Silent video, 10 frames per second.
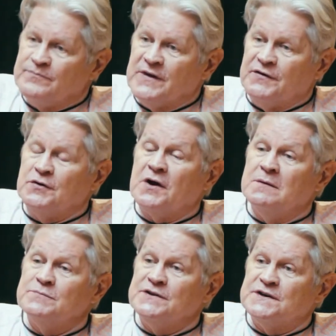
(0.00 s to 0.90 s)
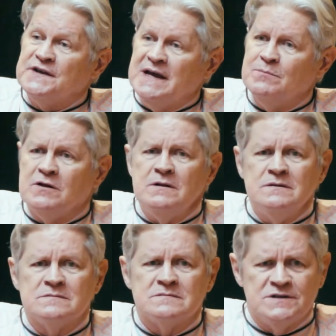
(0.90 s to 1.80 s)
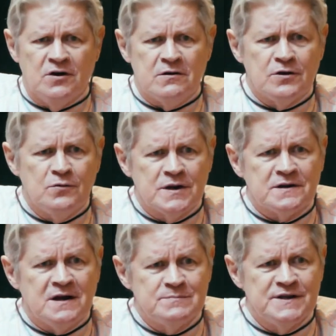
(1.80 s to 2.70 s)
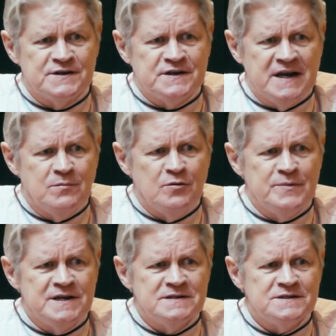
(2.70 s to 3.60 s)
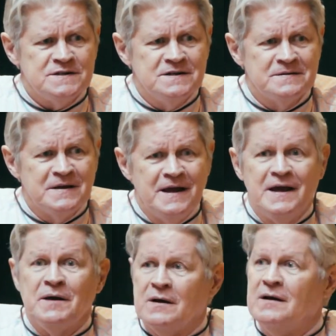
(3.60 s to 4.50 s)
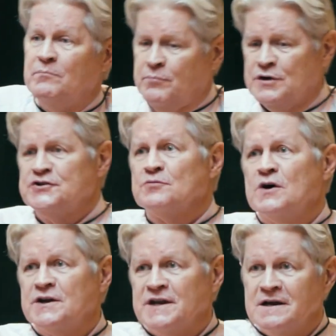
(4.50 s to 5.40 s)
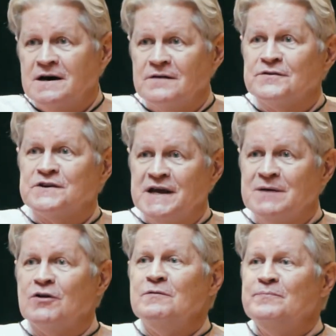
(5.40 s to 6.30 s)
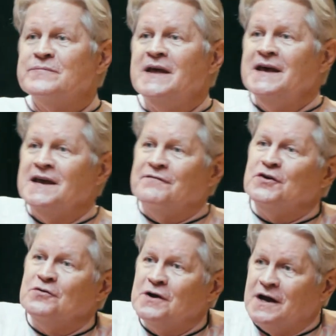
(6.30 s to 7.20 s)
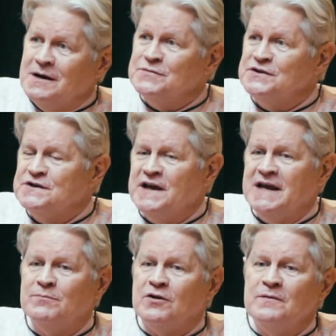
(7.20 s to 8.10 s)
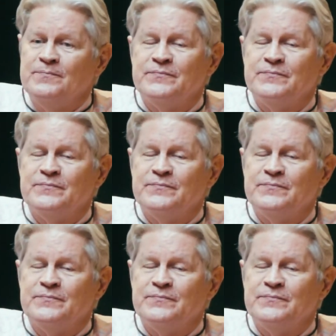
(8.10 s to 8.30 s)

if you come to the table, y'all know what come to the table means? Put your money on the table. If you come to the table,